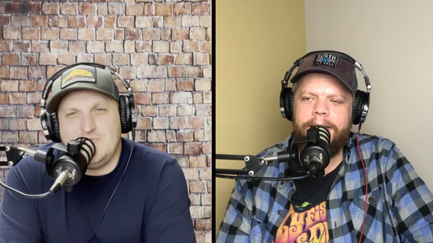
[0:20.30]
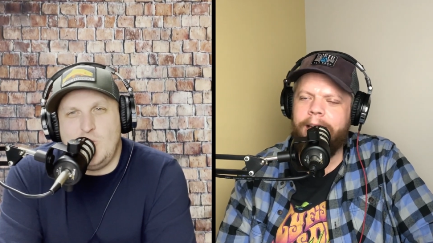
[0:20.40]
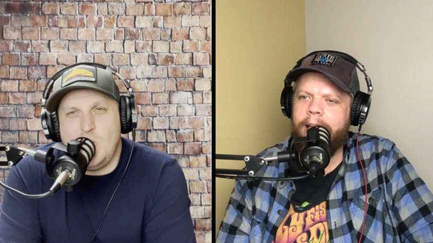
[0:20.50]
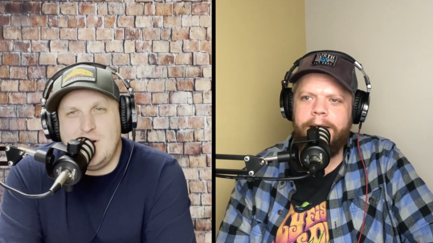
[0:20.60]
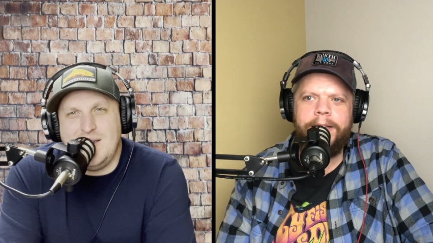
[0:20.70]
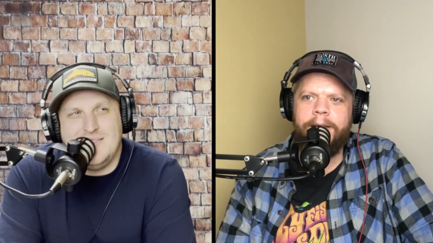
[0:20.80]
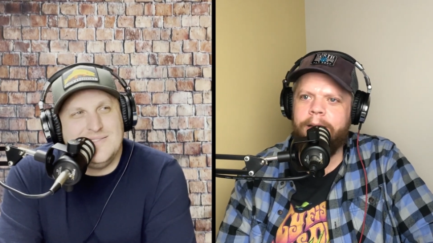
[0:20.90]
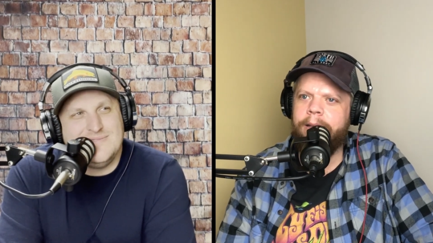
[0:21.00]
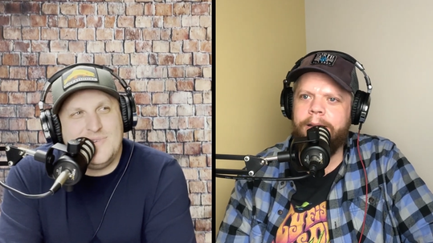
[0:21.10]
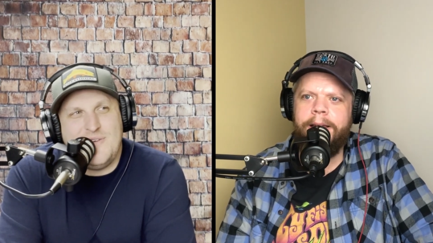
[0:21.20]
Speaker 1: 4
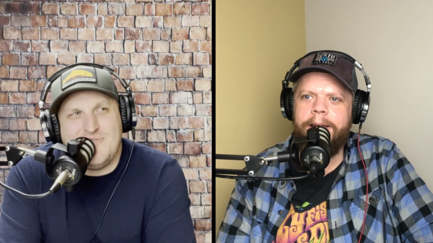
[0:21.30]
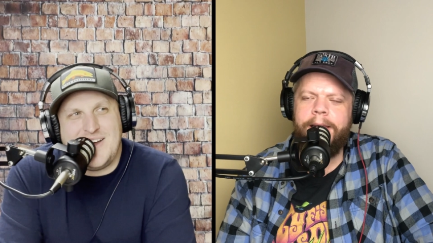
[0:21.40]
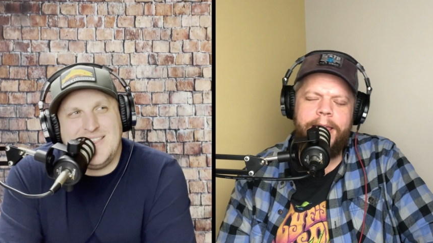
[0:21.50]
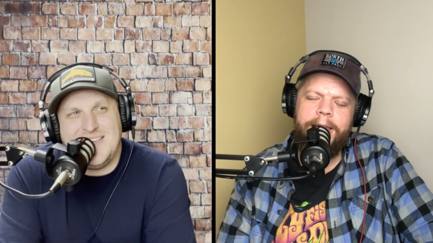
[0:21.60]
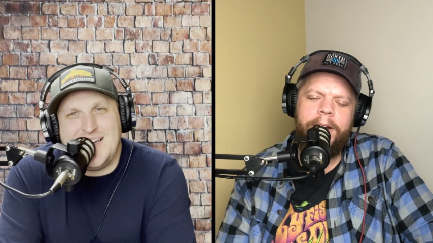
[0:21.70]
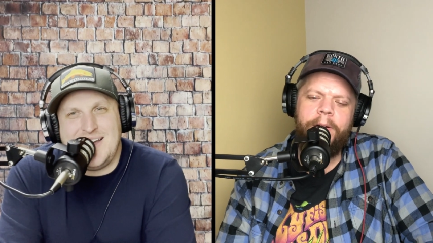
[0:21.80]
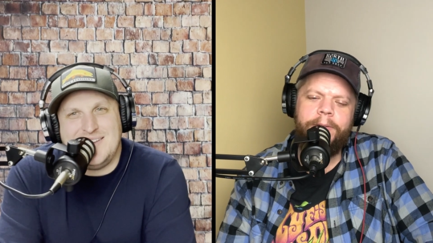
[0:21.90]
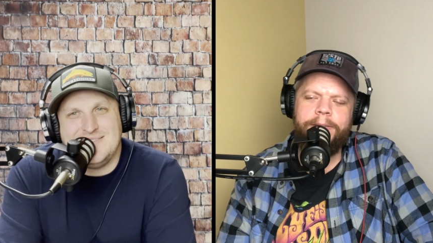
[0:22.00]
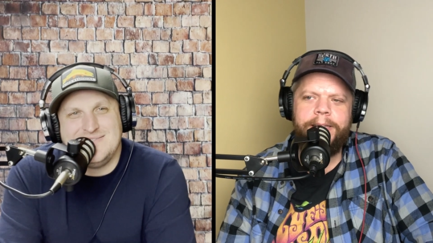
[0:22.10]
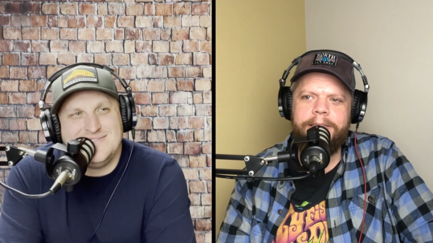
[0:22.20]
and we finally you
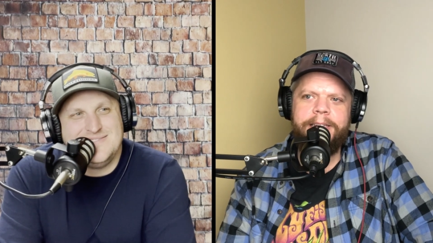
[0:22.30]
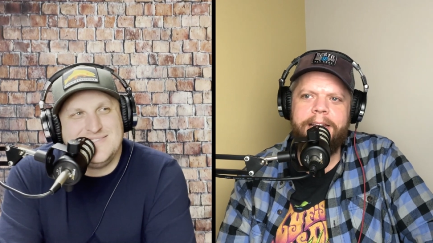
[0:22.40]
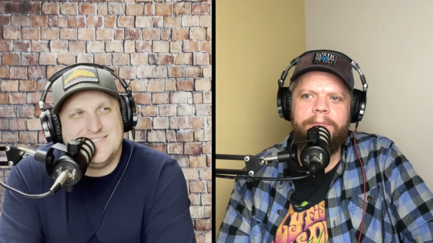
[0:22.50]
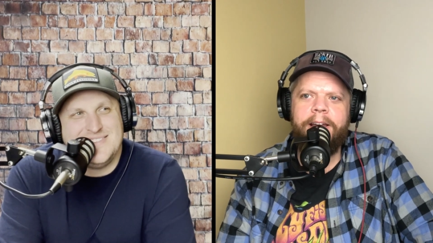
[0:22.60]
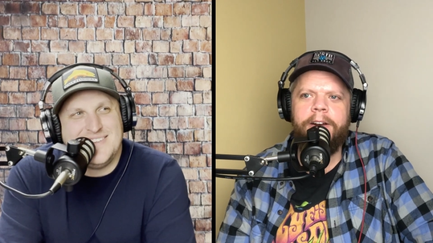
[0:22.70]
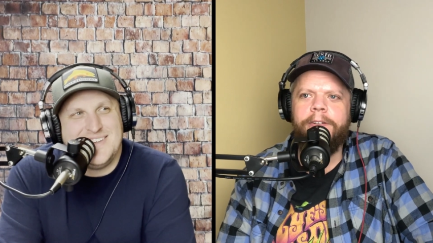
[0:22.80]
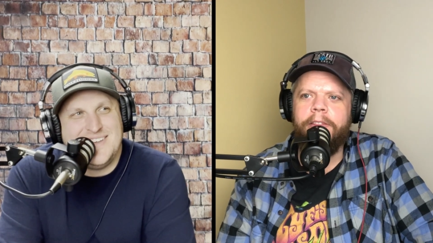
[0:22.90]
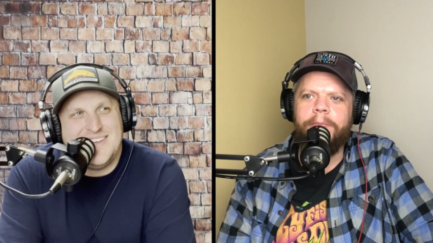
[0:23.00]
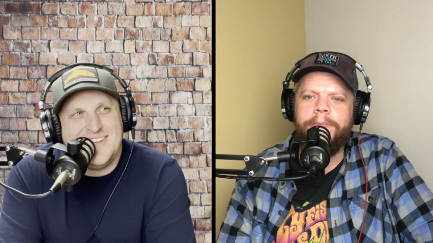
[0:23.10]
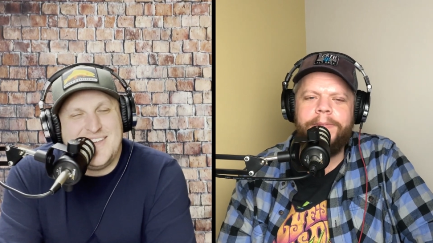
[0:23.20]
know, got it.
Speaker 2: You just had to find our
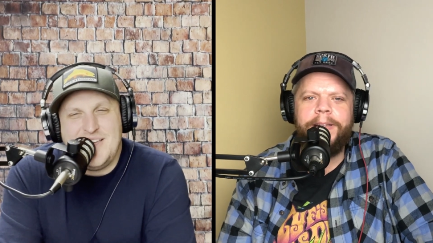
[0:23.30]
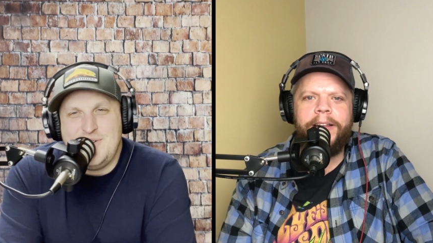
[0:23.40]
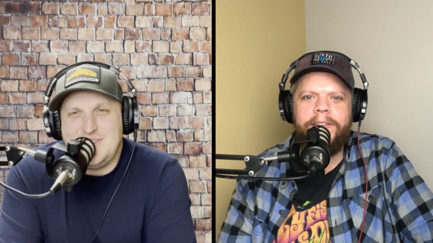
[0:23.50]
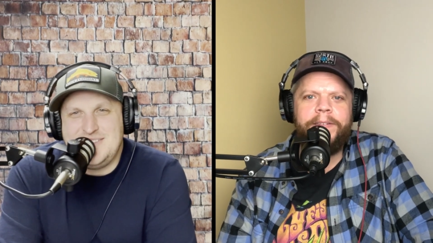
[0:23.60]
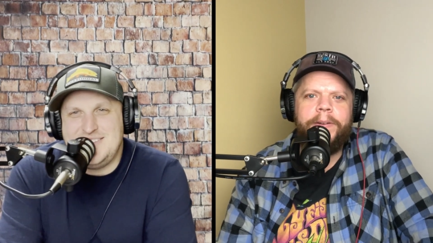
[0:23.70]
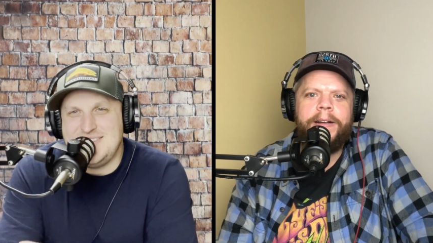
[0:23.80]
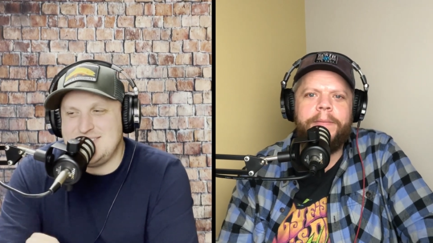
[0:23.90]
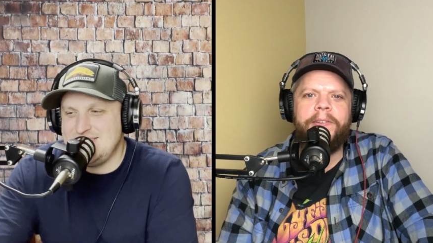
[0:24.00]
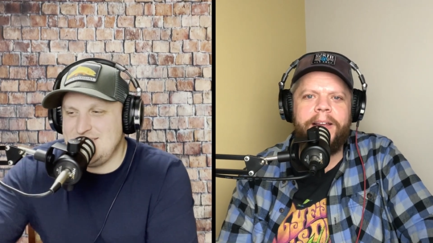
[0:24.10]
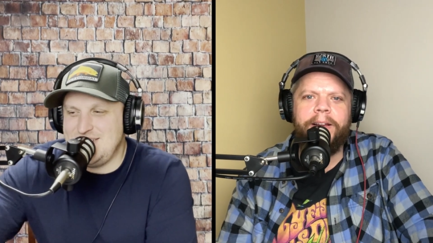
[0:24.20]
rhythm. That's what just,
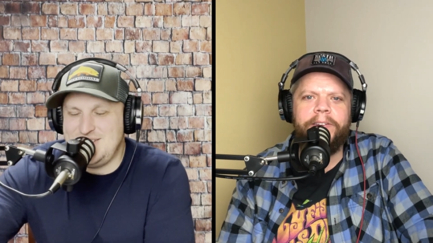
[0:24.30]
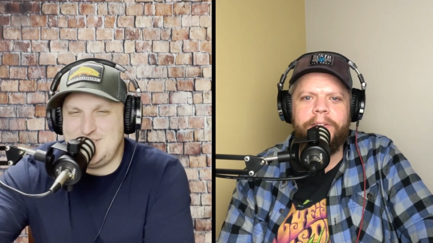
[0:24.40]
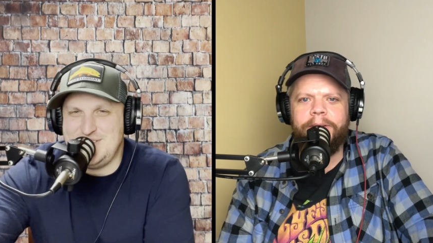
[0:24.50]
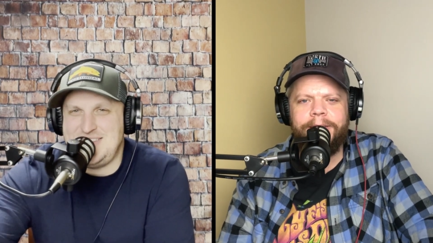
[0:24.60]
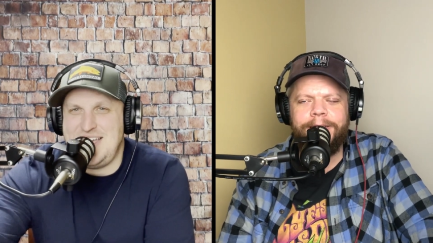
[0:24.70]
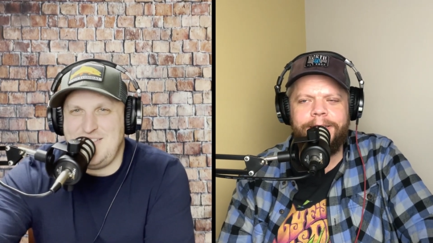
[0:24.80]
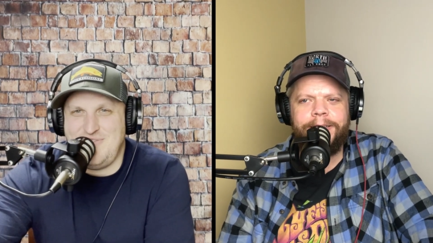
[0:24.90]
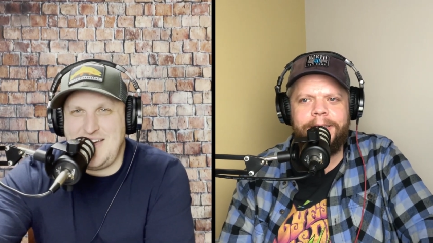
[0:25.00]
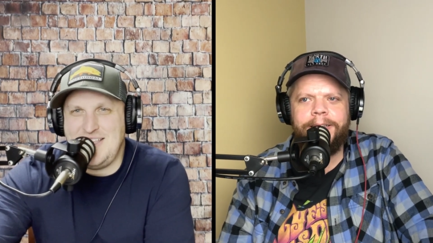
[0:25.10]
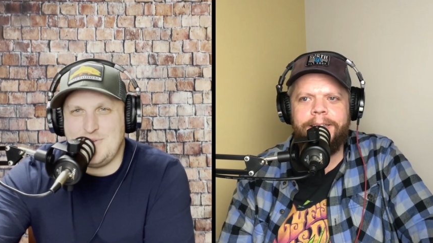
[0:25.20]
it comes down
Speaker 1: to. Just had to
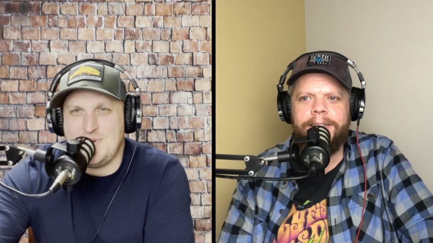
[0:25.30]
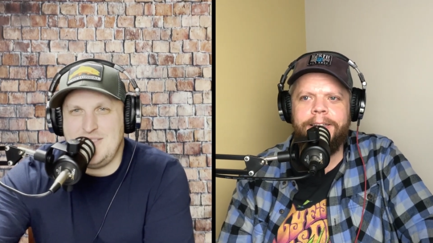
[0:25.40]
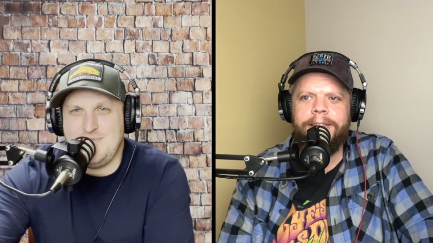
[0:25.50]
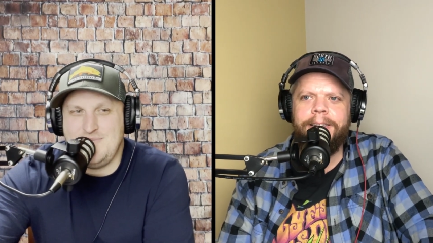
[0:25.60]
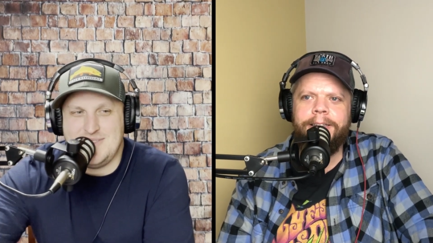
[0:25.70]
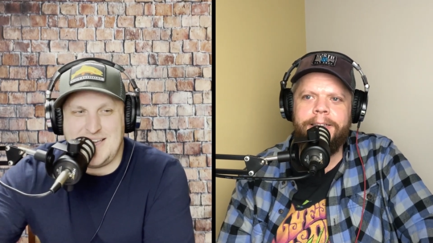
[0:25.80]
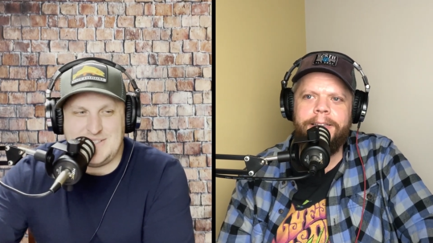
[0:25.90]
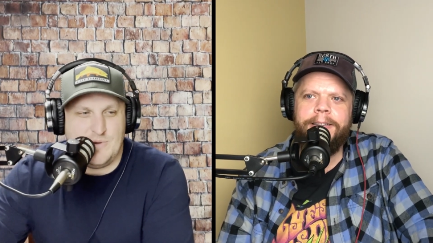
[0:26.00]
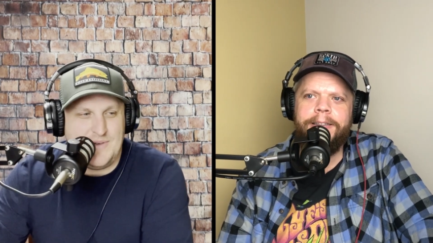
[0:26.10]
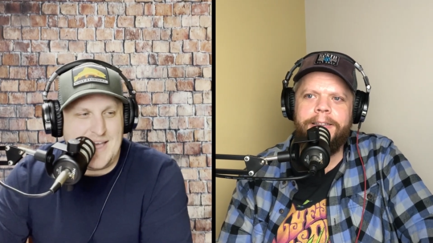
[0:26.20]
find the rhythm.
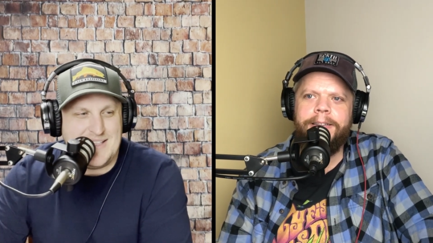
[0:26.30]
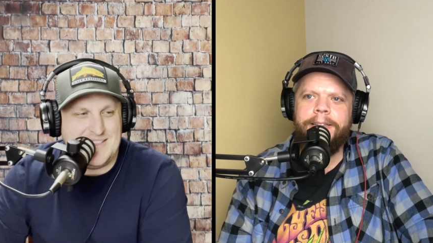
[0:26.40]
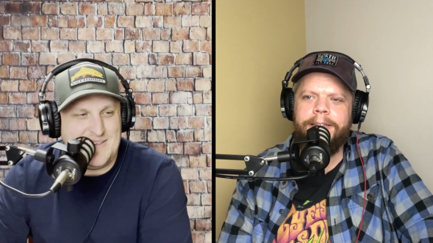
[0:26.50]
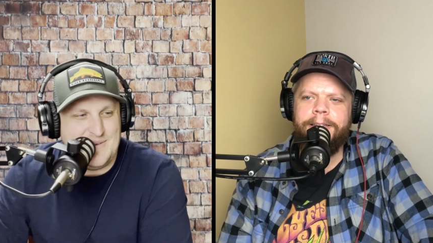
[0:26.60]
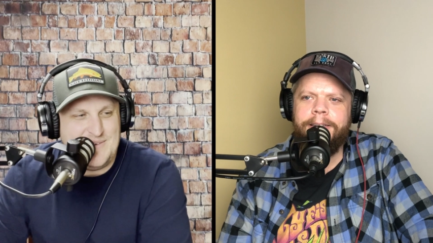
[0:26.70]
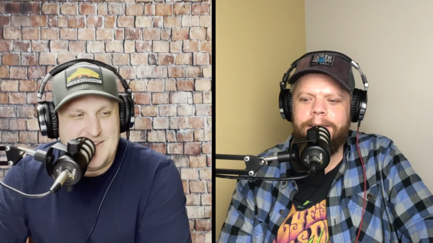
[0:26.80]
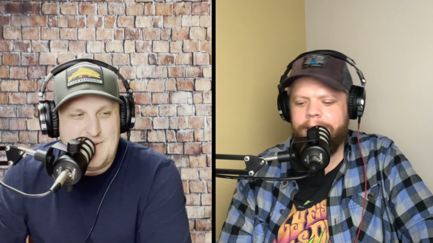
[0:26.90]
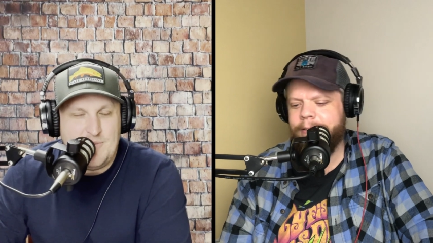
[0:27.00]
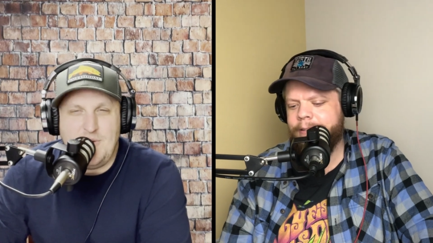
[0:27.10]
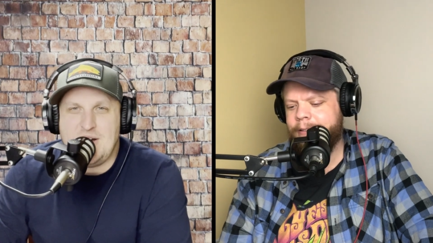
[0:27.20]
That's what we had to do.
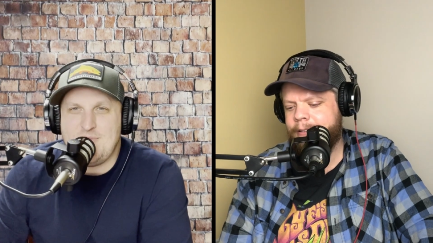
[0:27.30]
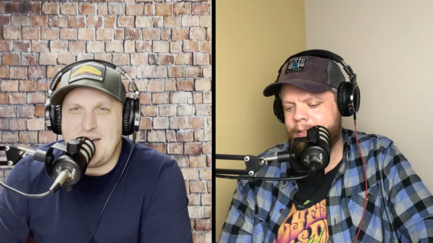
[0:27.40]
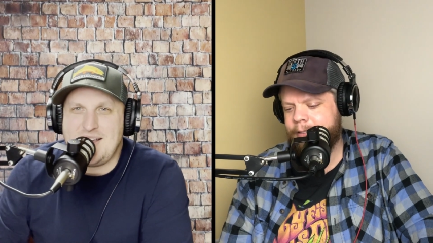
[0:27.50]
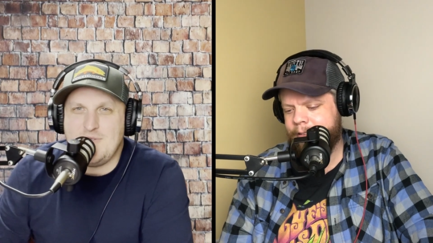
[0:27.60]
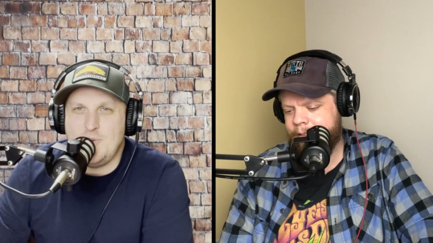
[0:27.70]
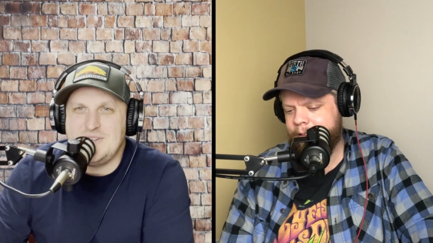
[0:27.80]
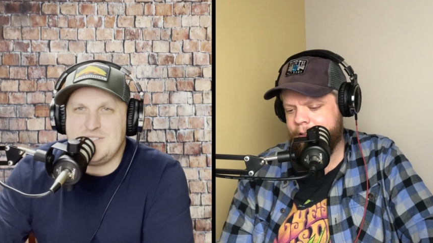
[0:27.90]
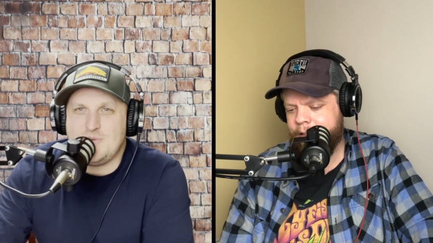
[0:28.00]
But welcome back, everyone, to